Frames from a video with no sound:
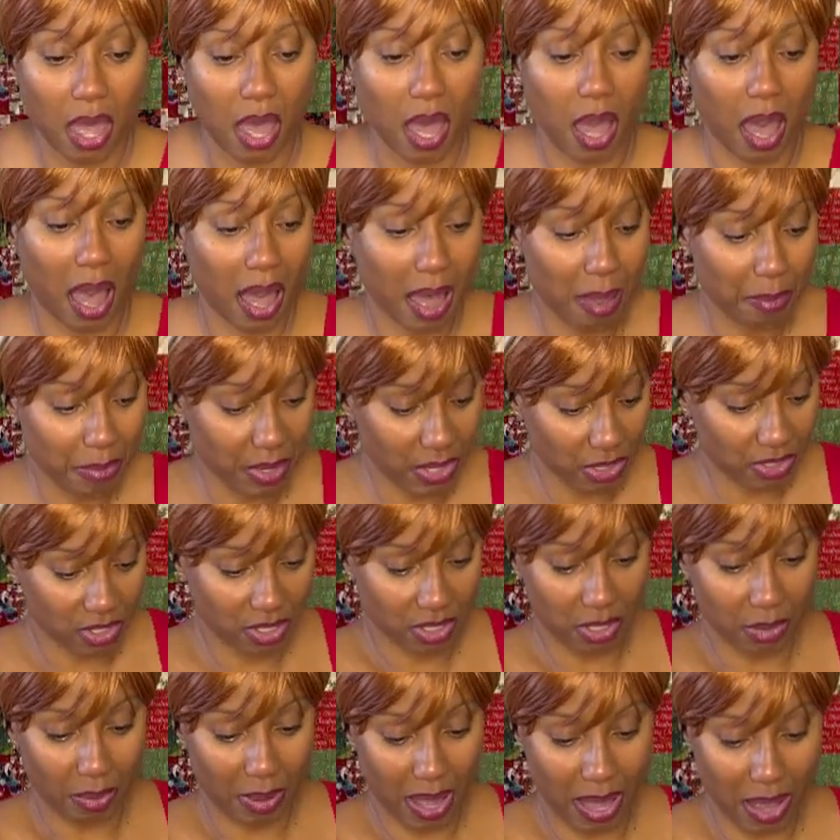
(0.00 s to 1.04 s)
I mentioned
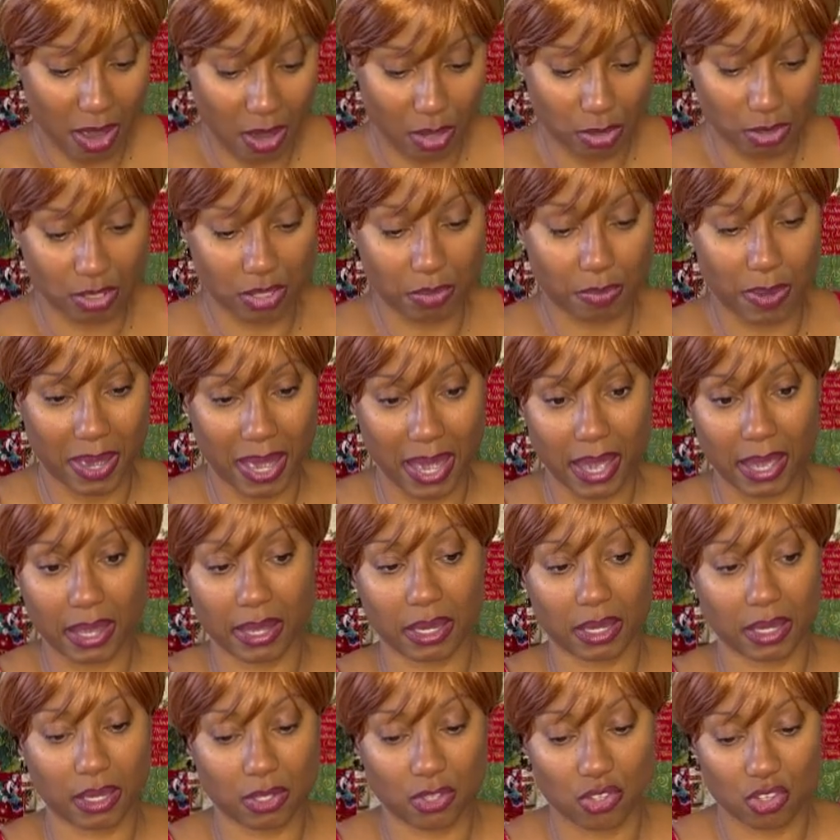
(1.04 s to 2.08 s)
how to
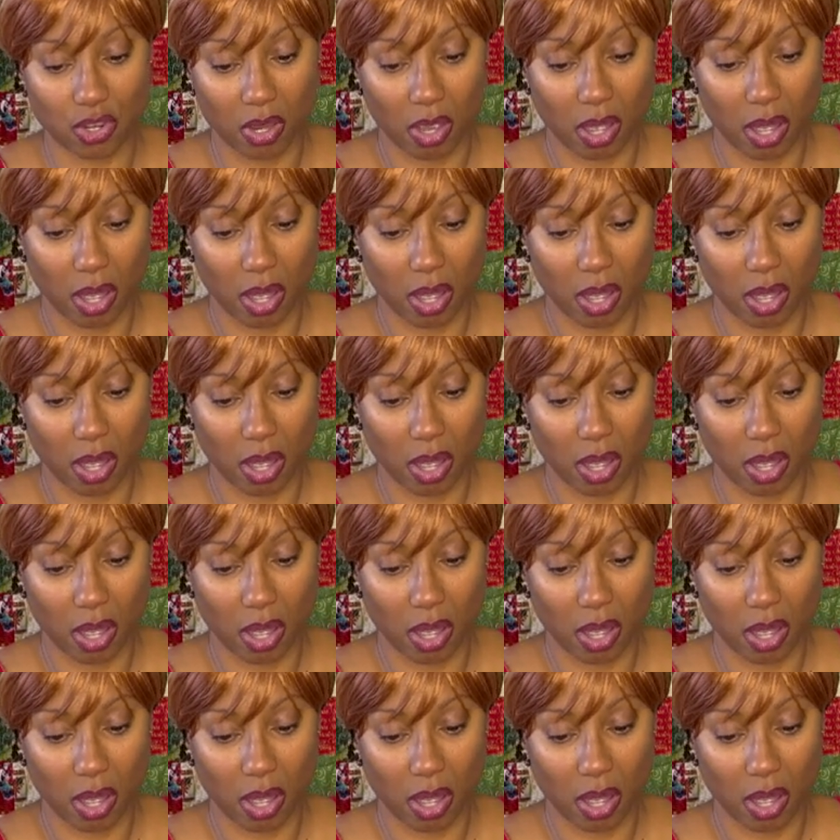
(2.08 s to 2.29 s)
package